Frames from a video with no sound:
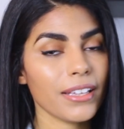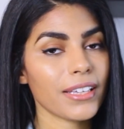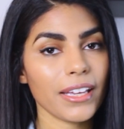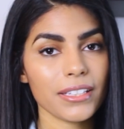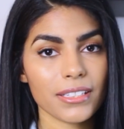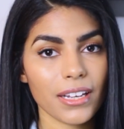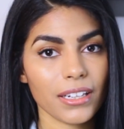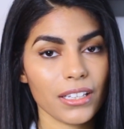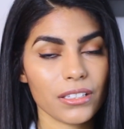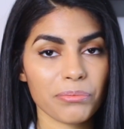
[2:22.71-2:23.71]
case
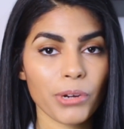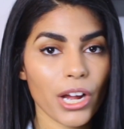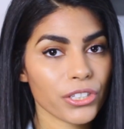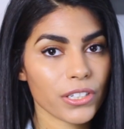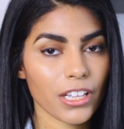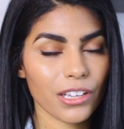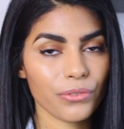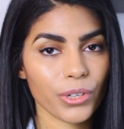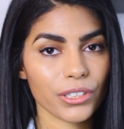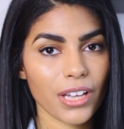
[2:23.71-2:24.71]
studies of projects that
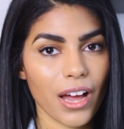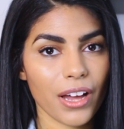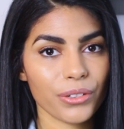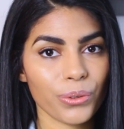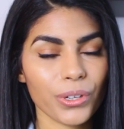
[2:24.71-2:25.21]
you've worked on,